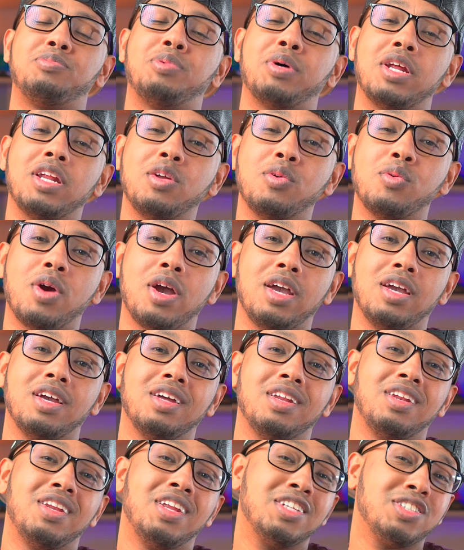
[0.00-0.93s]
But anyway,
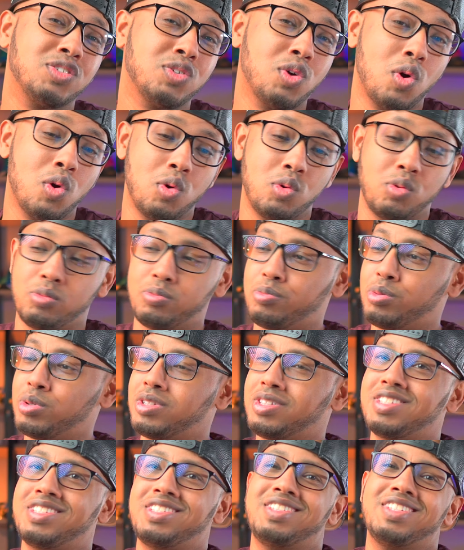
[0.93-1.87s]
let's go
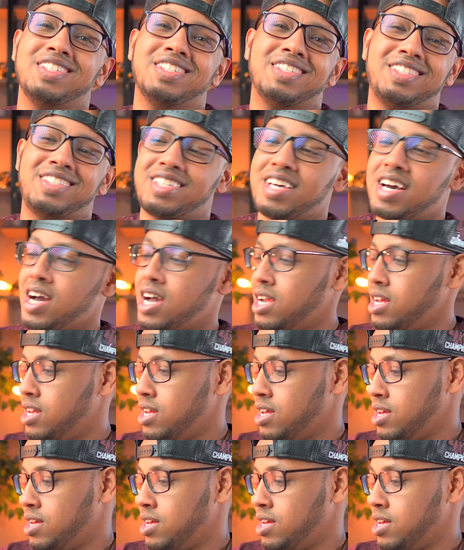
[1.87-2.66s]
put this thing aside.